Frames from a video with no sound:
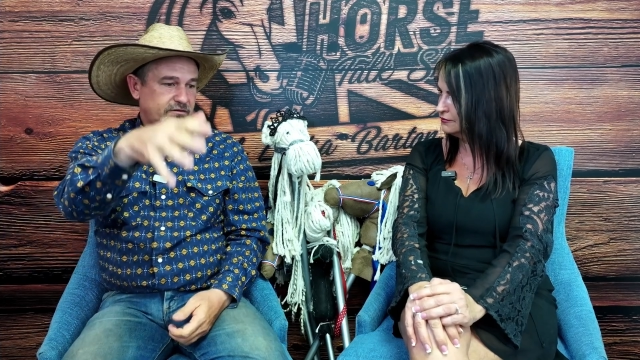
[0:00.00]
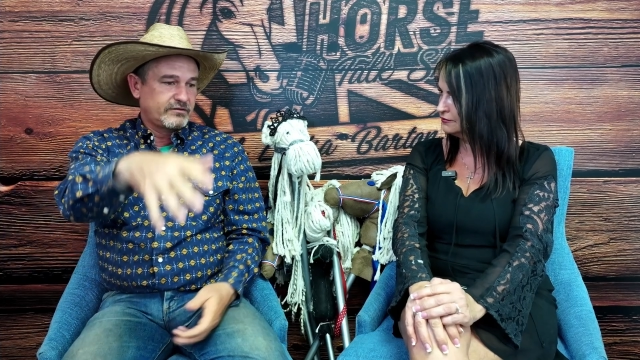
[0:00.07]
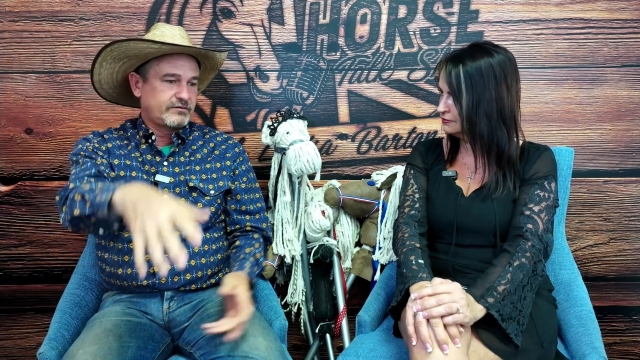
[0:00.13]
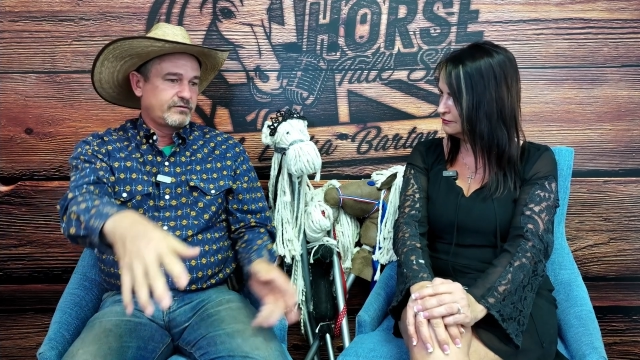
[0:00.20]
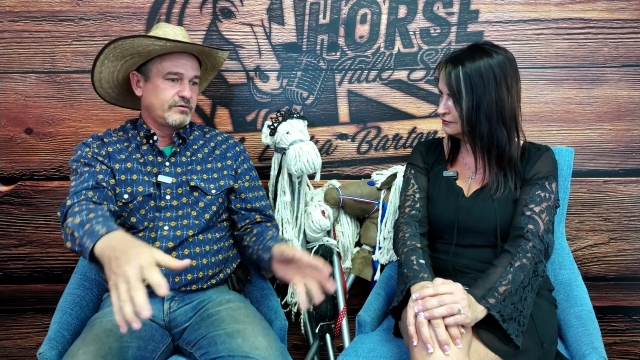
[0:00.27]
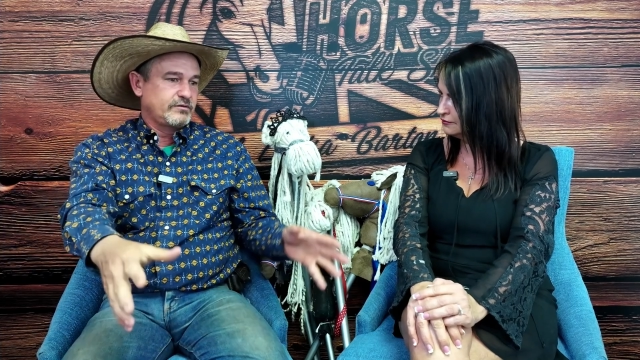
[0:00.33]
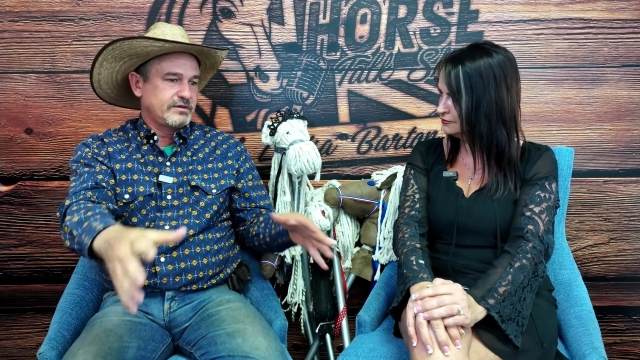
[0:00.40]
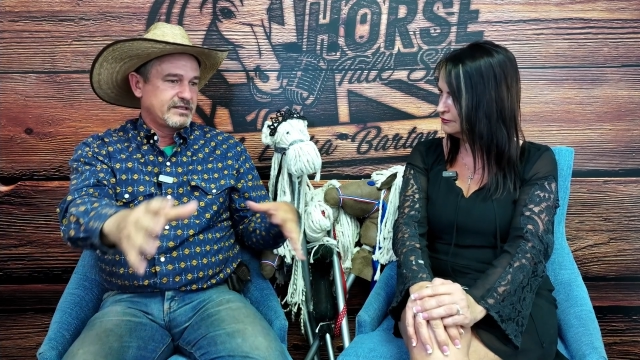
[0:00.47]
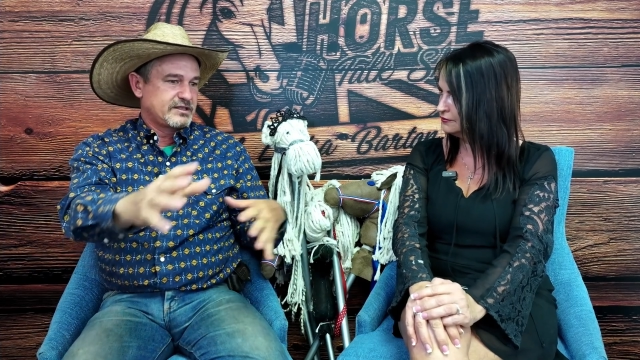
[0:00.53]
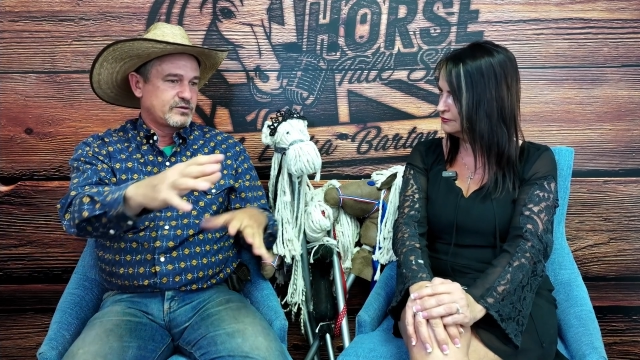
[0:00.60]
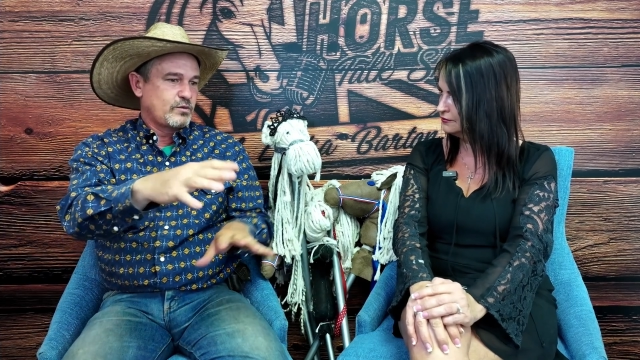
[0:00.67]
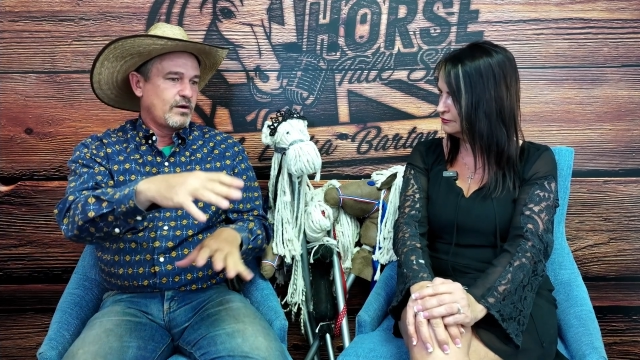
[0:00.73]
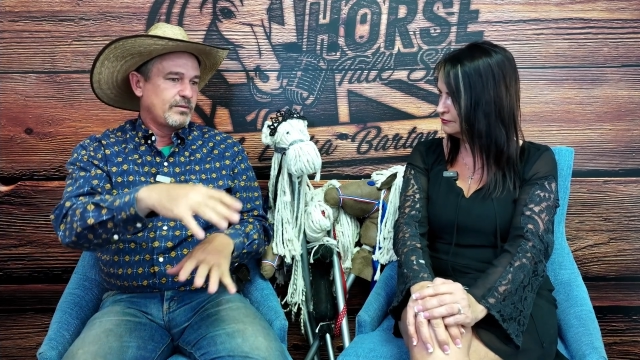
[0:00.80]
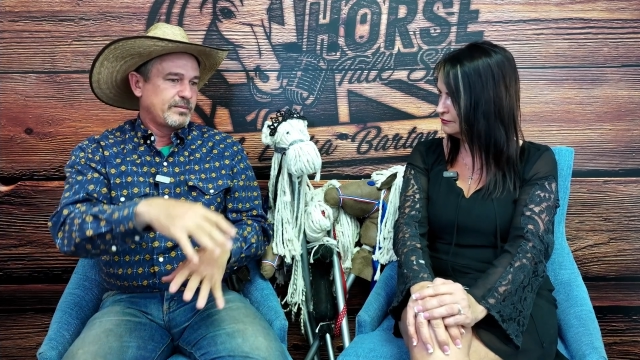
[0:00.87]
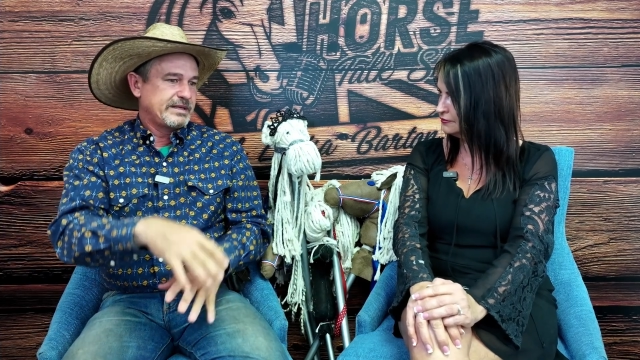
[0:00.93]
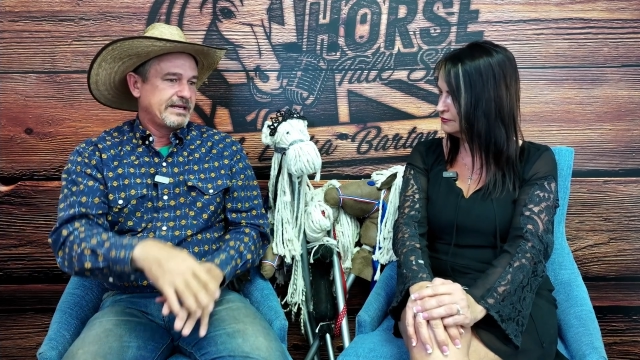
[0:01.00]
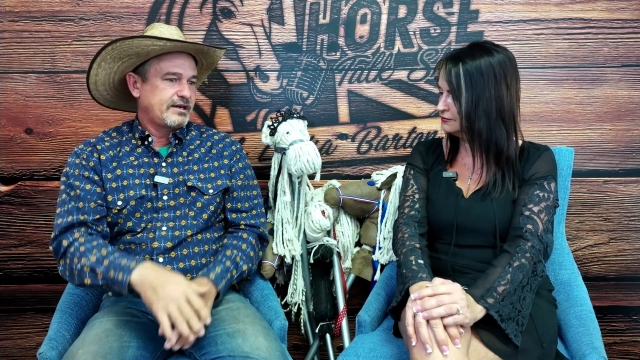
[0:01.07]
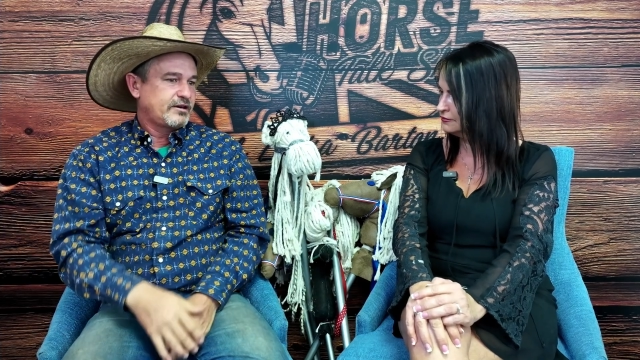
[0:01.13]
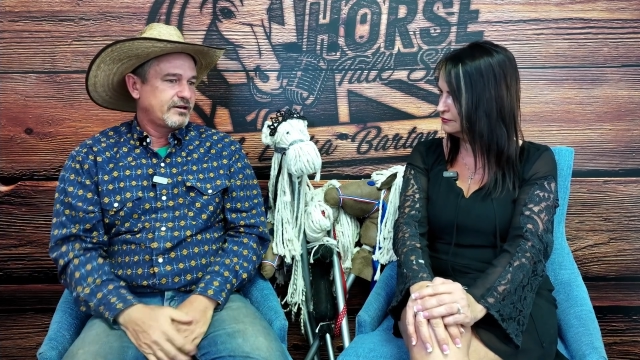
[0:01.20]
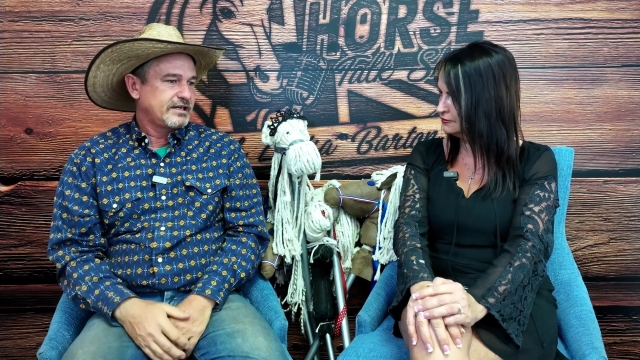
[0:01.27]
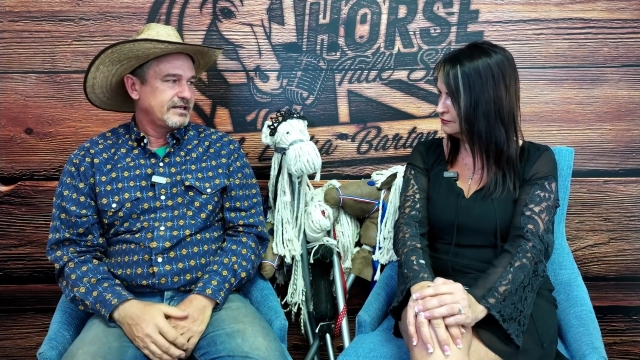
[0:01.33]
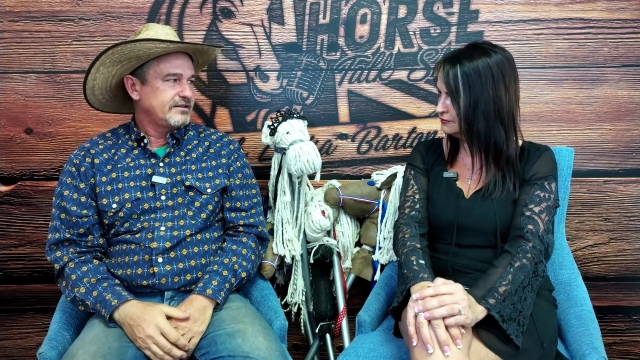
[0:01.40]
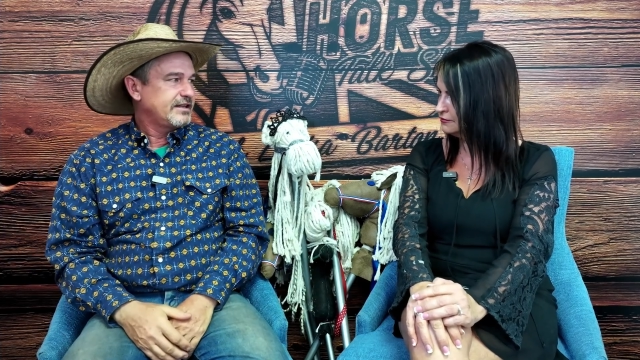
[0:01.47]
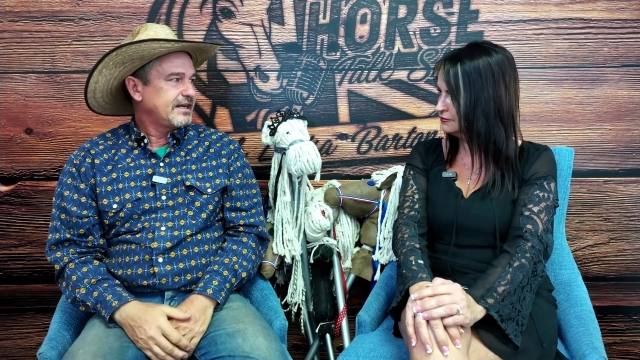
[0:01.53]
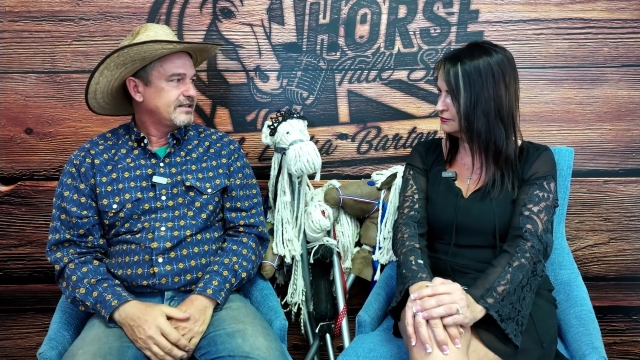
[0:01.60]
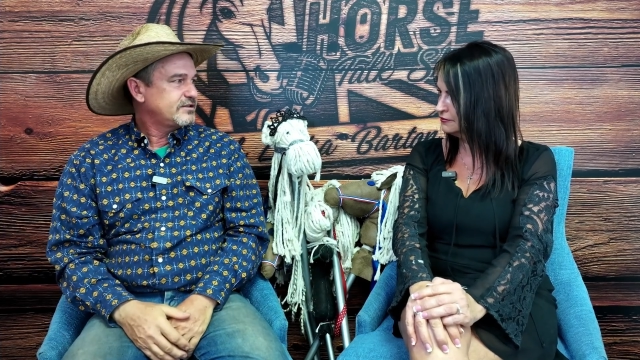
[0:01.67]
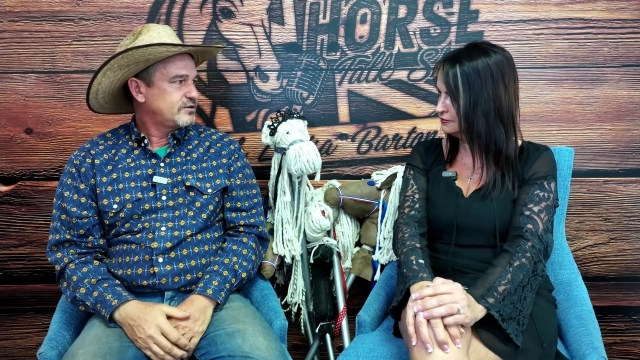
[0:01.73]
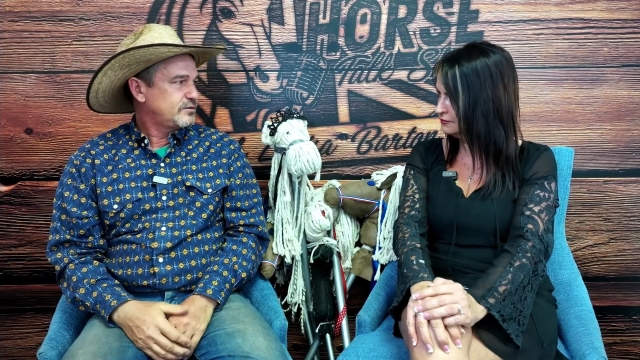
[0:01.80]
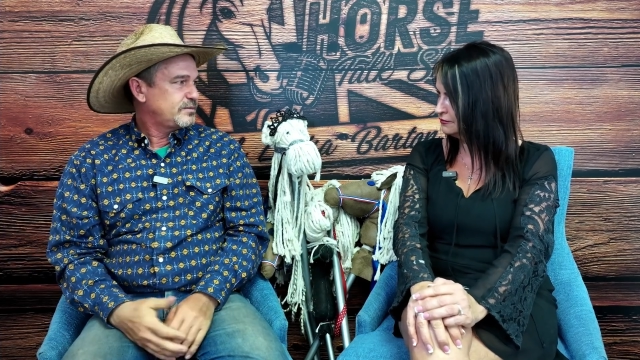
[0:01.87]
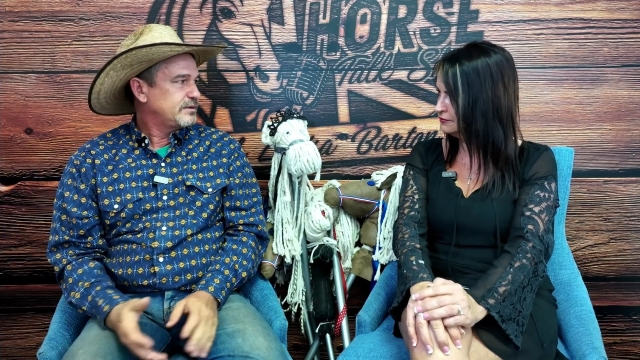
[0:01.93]
through this swampy area that I
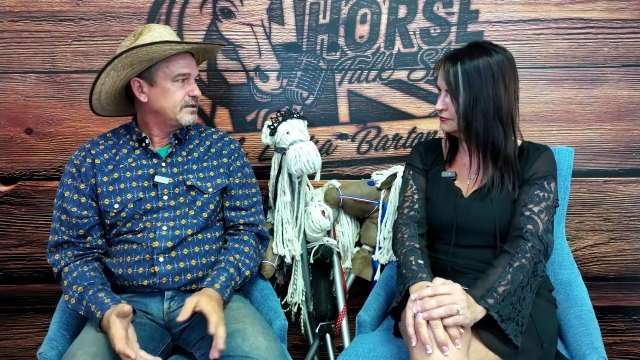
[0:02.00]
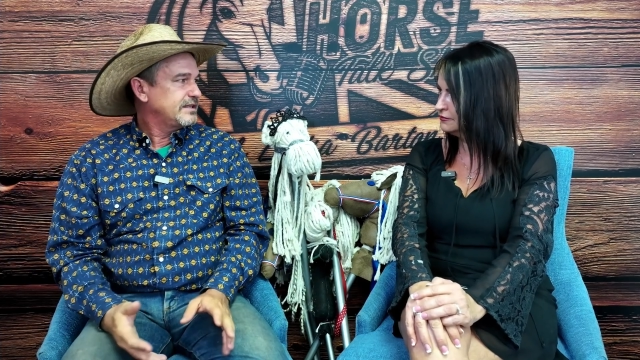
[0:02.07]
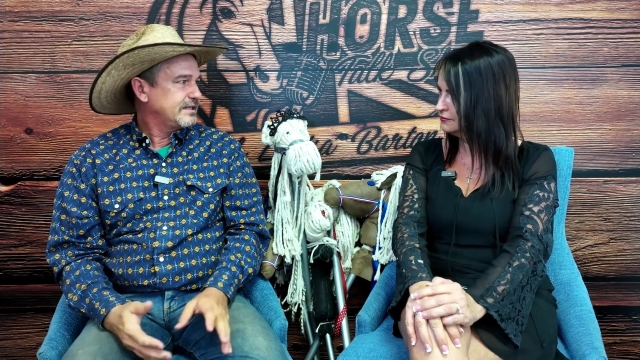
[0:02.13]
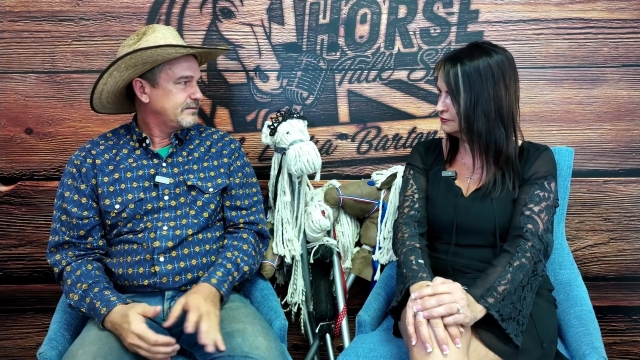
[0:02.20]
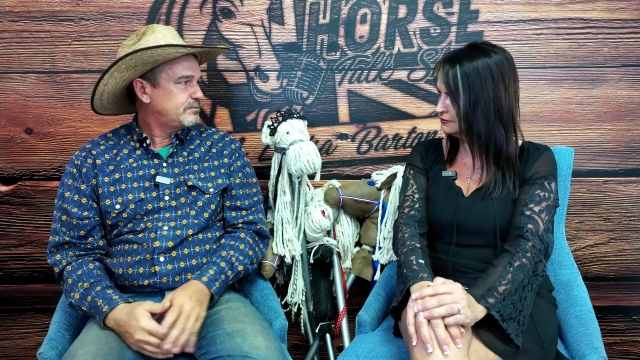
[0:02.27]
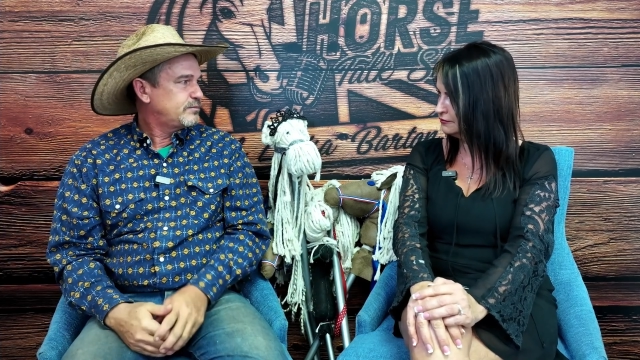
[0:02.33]
stupidly